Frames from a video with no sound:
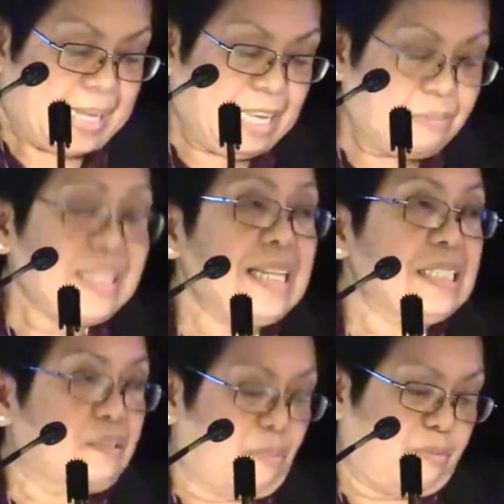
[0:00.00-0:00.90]
Given
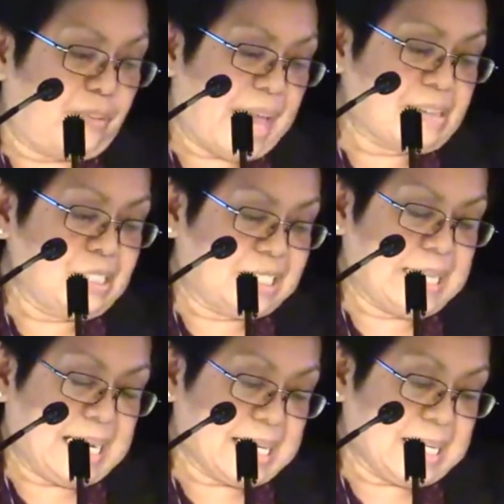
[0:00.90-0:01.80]
these various
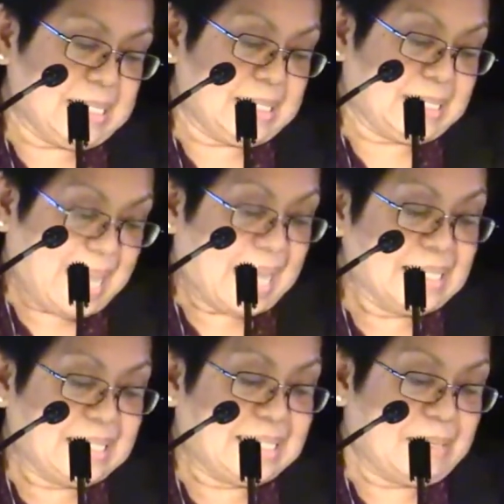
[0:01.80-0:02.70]
data
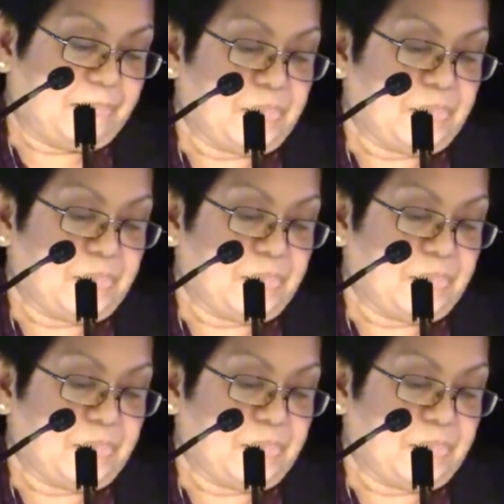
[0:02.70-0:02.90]
sets,